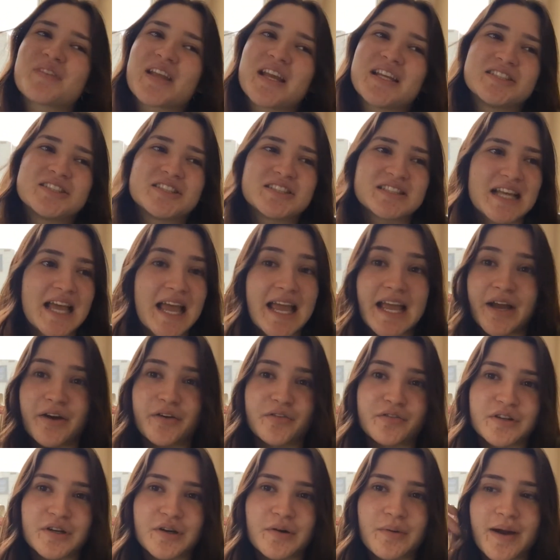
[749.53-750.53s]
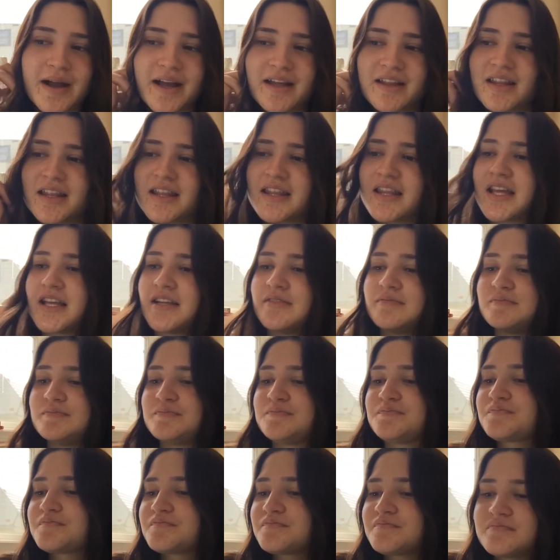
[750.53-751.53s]
And just hang out for a while, and
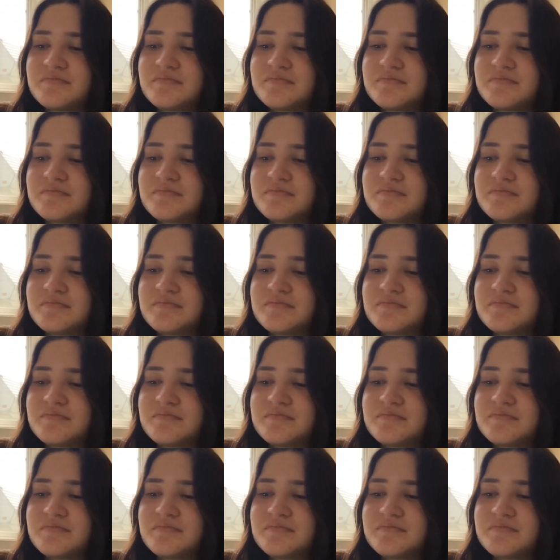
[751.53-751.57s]
then